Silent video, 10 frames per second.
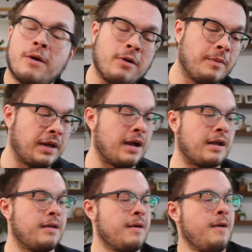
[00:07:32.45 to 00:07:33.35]
Oh my
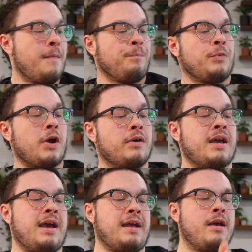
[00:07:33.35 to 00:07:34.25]
god.
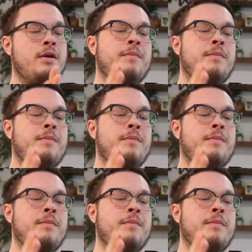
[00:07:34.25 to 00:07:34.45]
Okay.